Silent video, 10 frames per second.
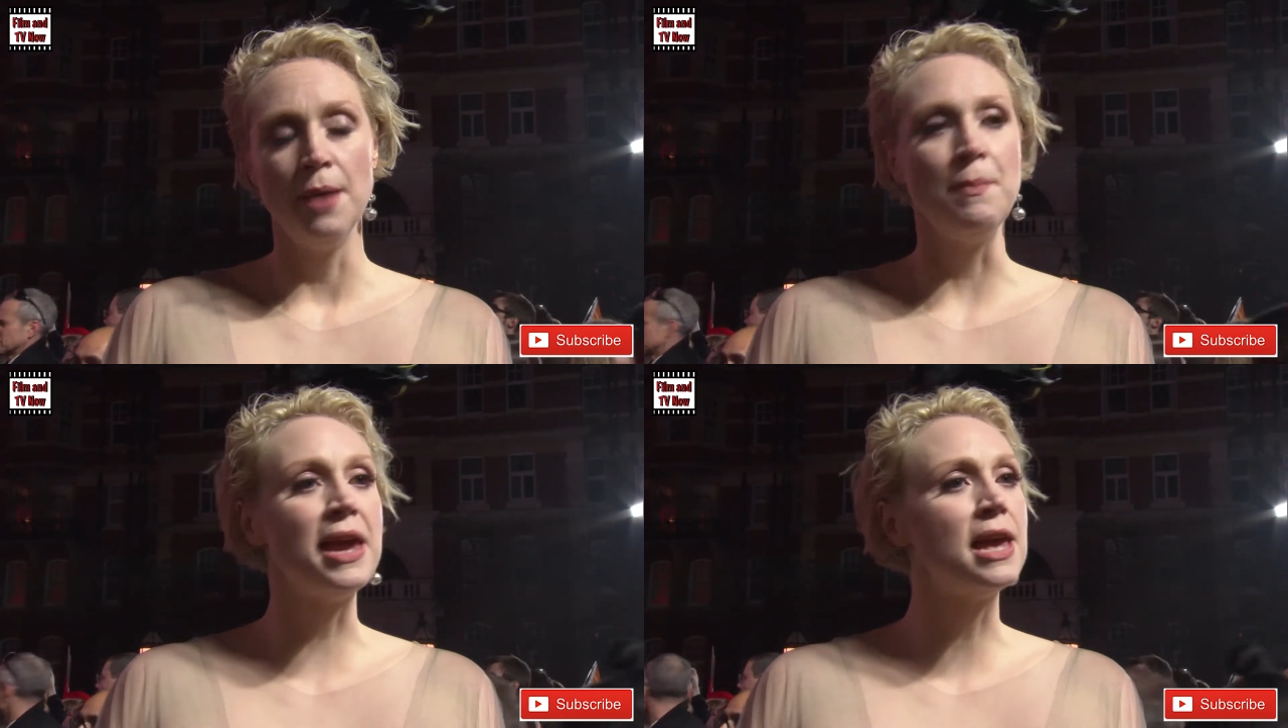
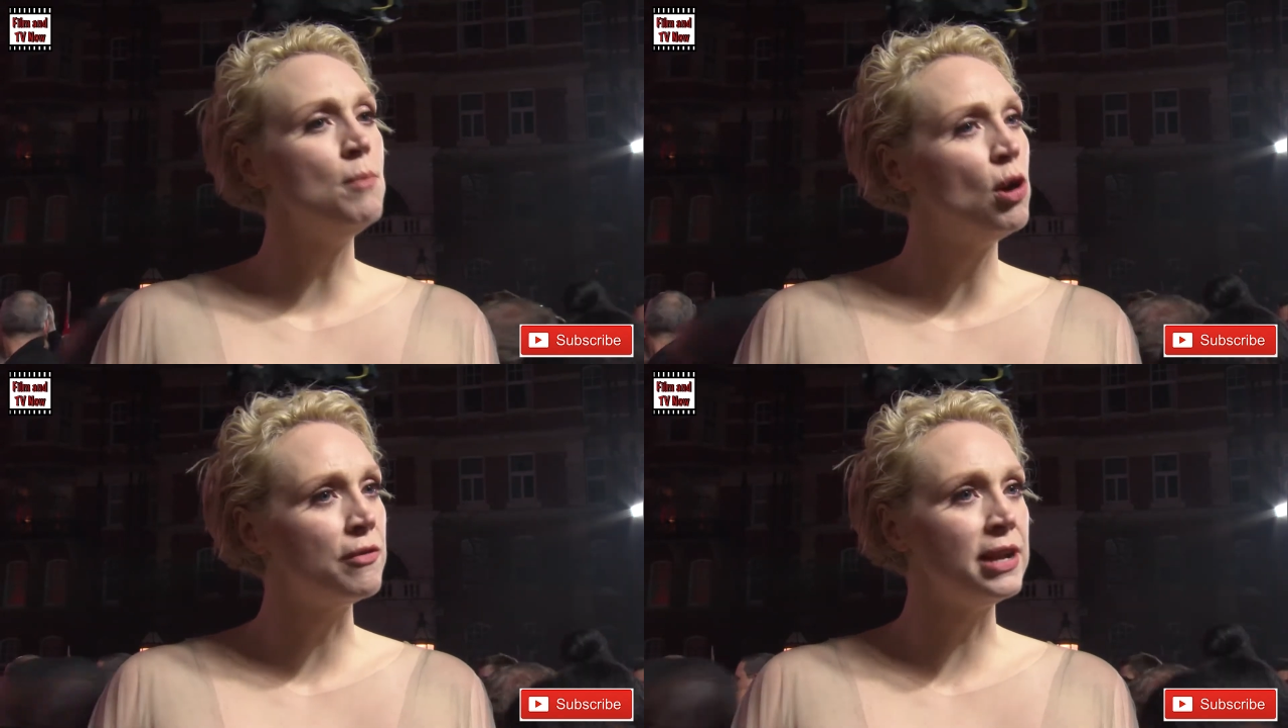make it
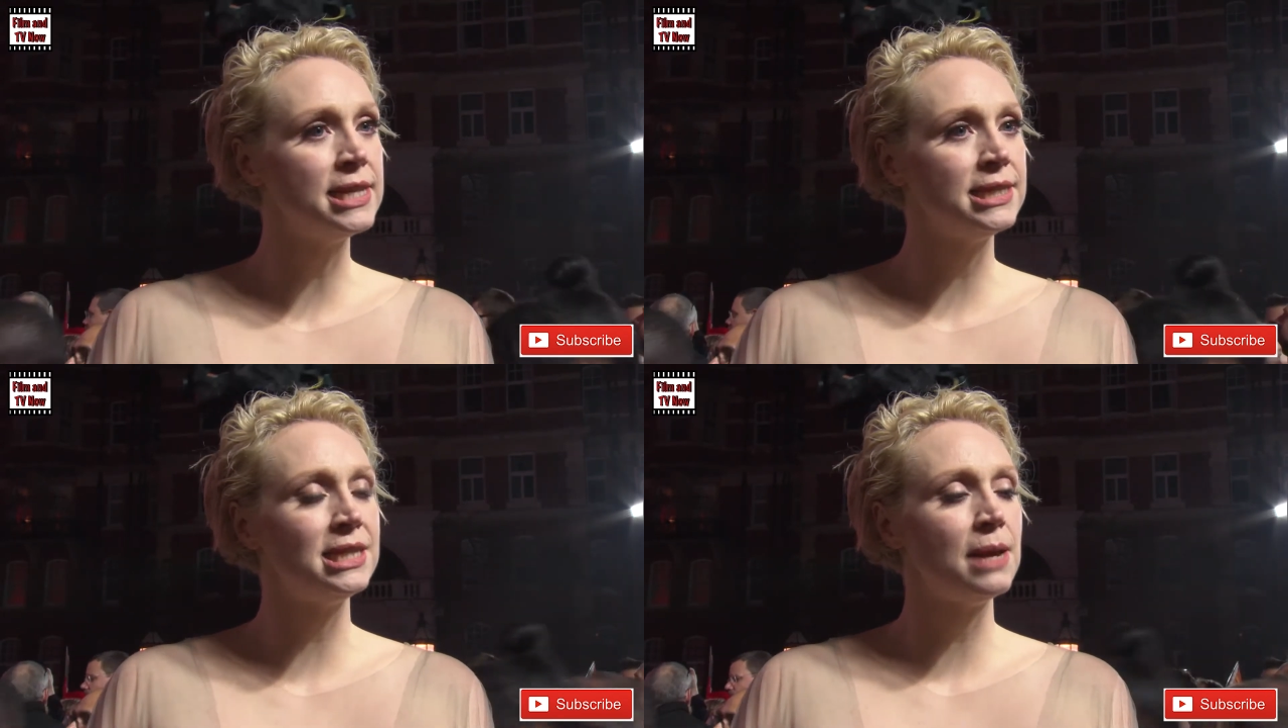more
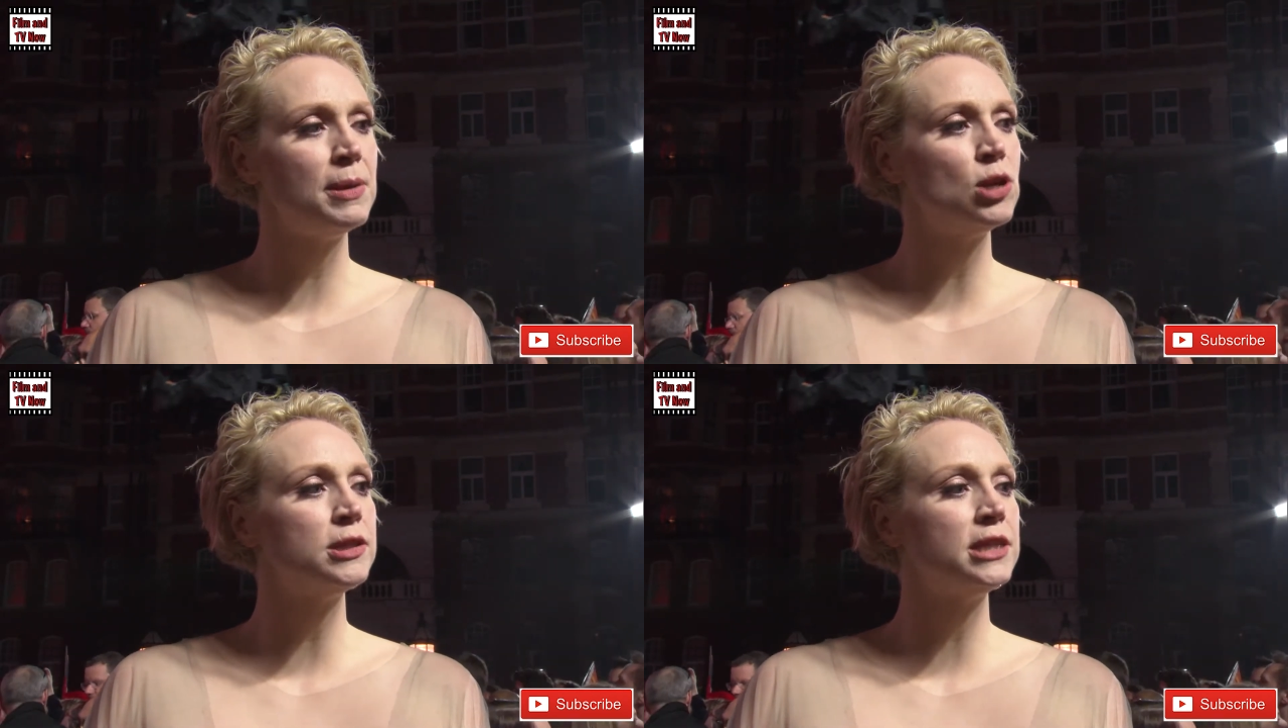realistic,
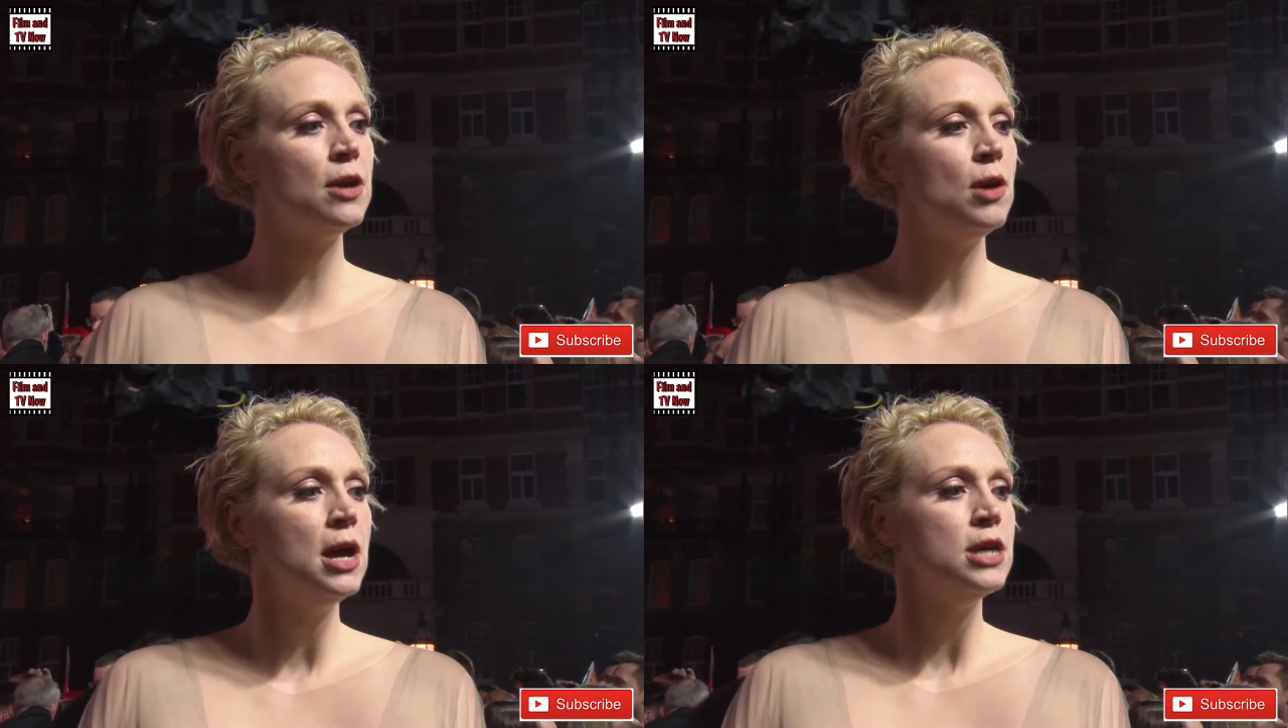but also